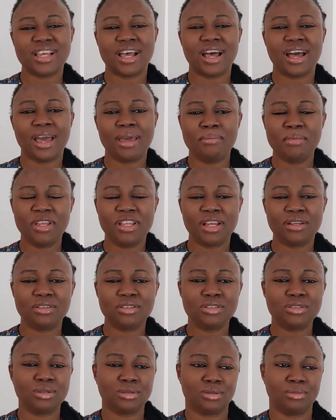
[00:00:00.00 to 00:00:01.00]
I mean, I
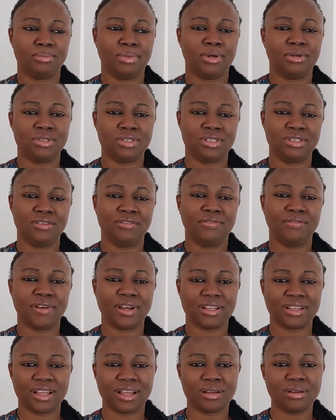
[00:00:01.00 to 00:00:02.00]
just thought about the
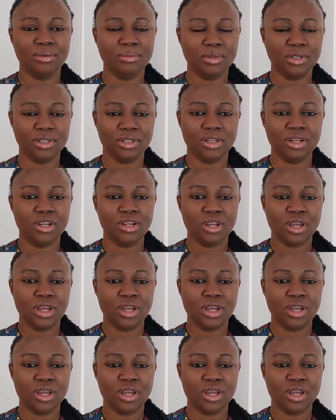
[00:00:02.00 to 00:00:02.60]
fact that, come on,